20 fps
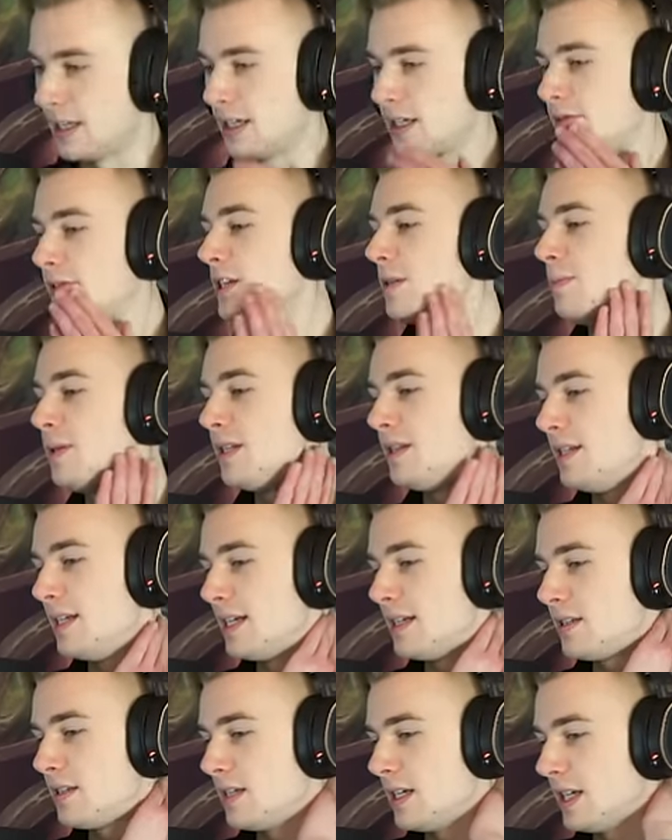think it's going to be
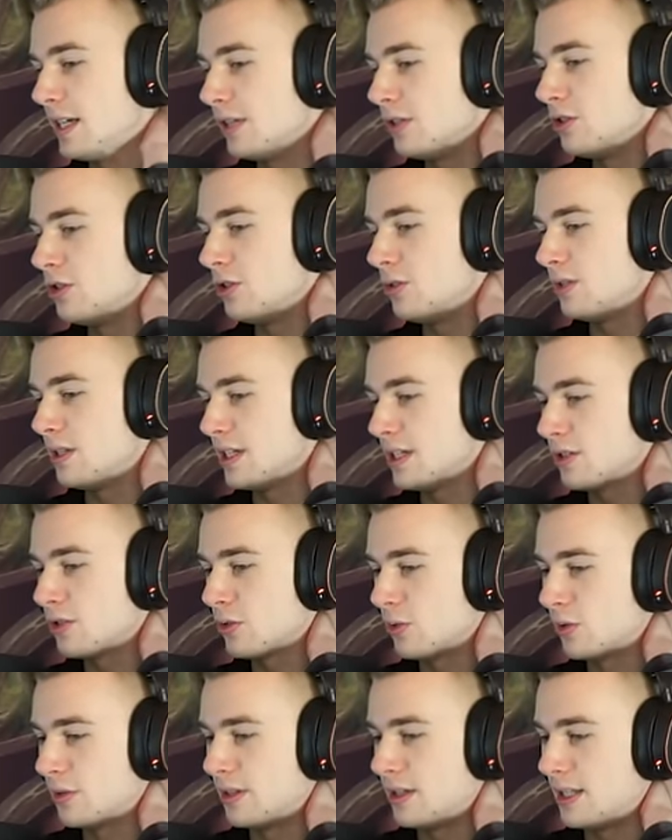this into this,
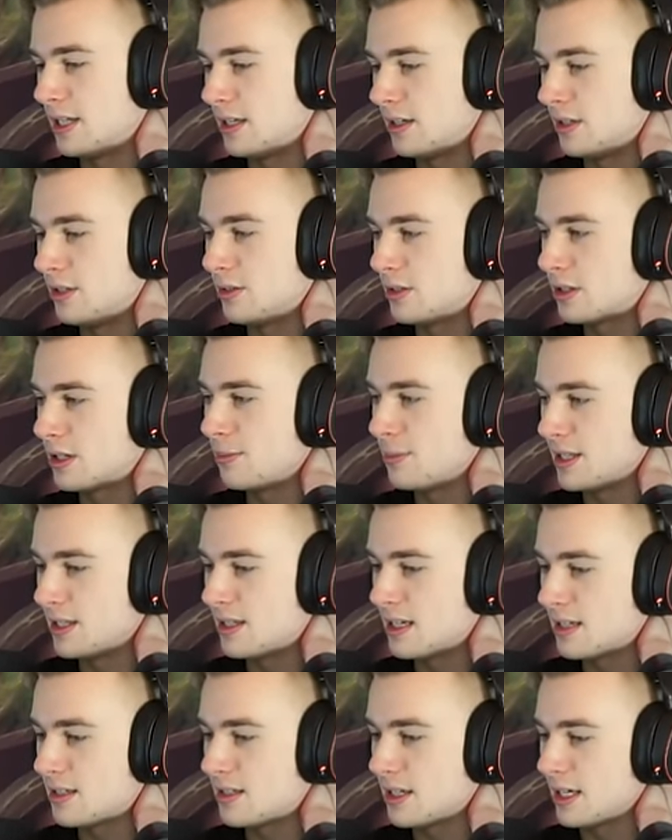or it's going to be
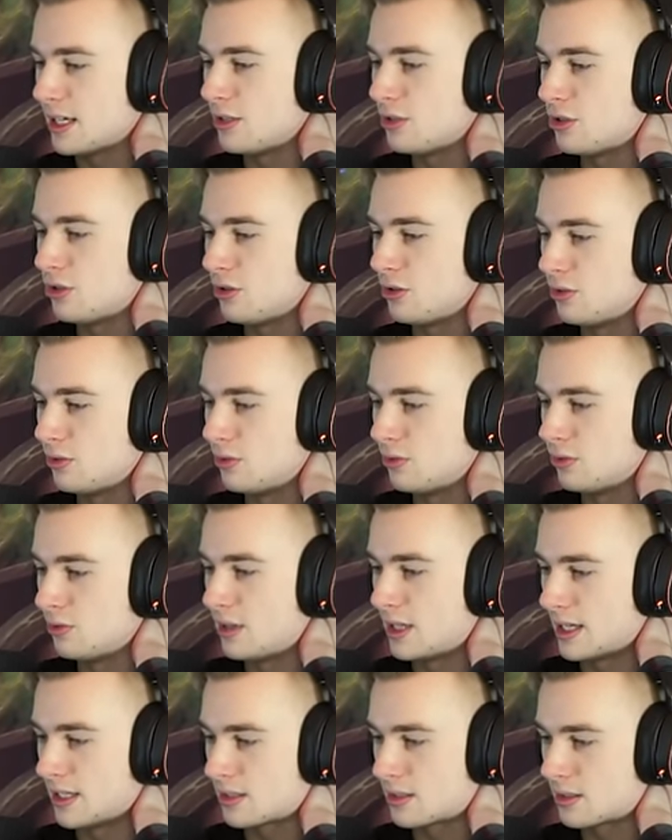this into
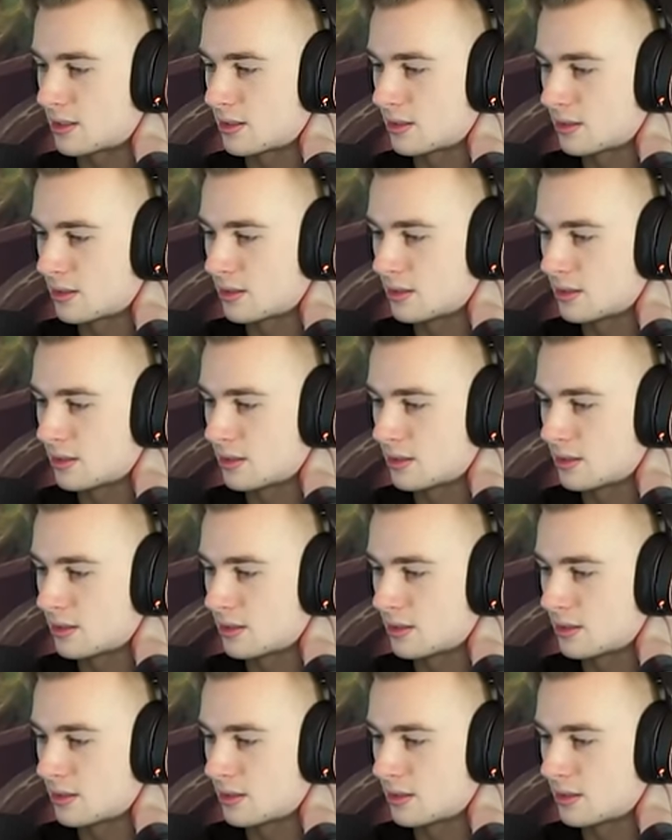this.